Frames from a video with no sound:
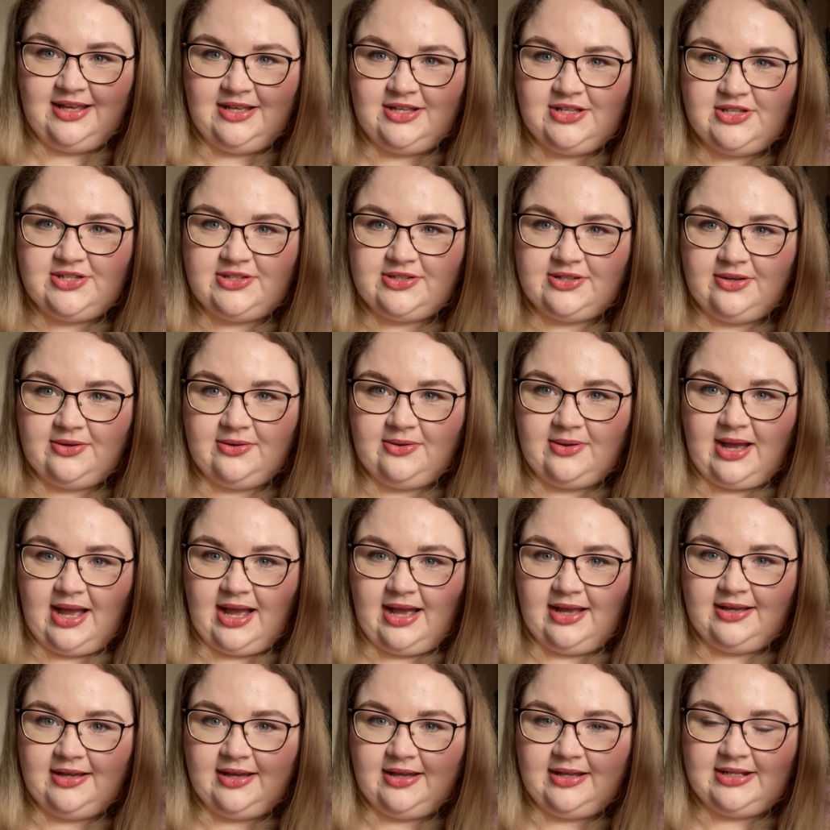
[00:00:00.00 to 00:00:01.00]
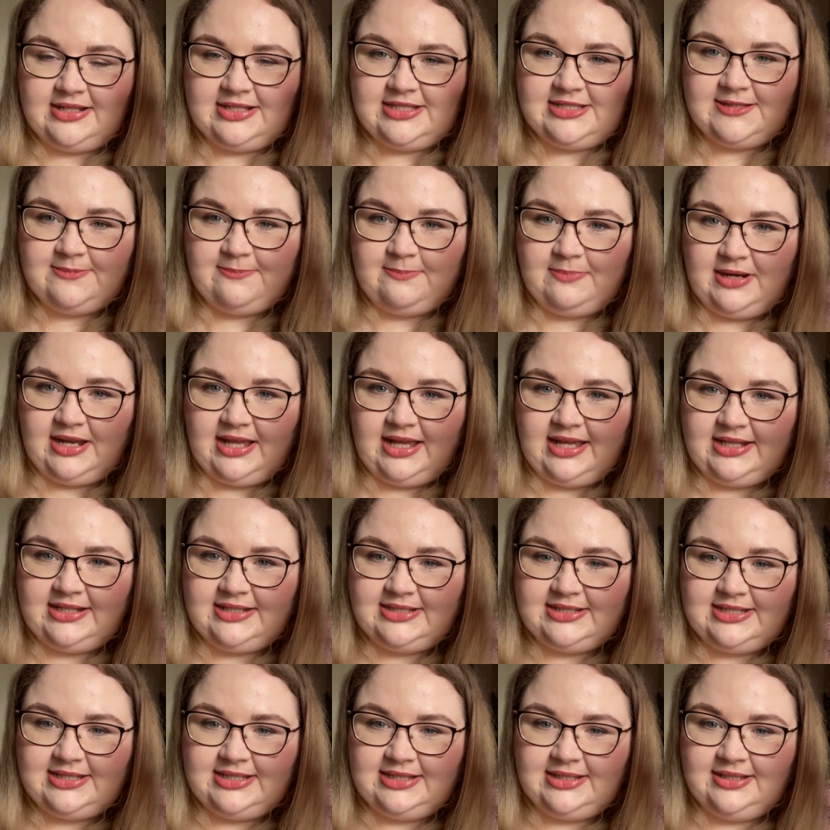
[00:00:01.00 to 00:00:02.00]
So I'm going to
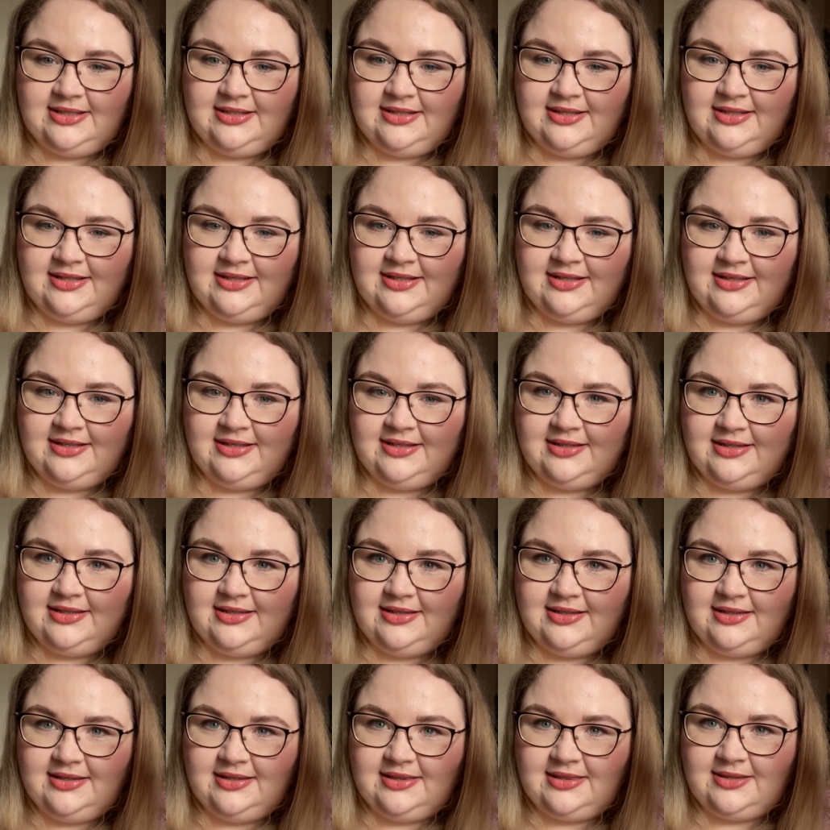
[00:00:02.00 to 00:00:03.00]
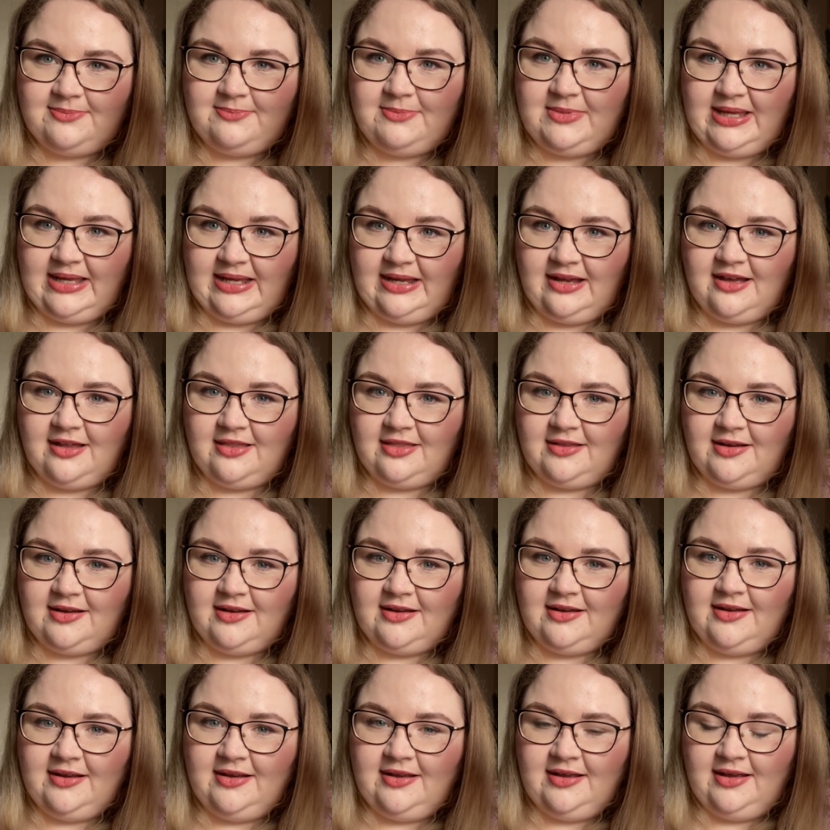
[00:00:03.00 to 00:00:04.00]
split the main
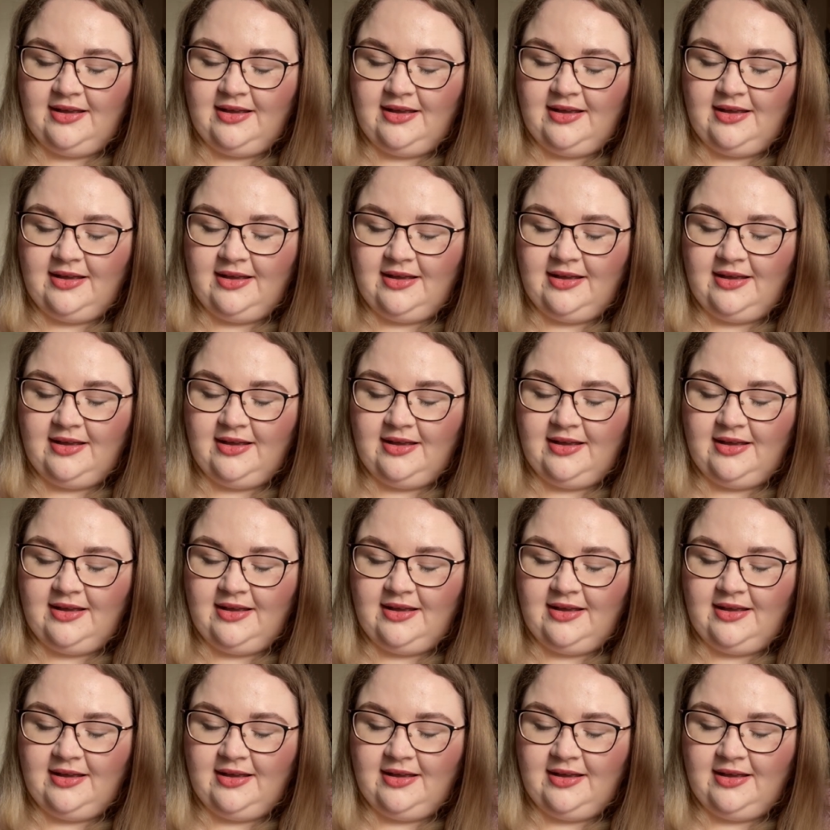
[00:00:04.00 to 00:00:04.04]
colour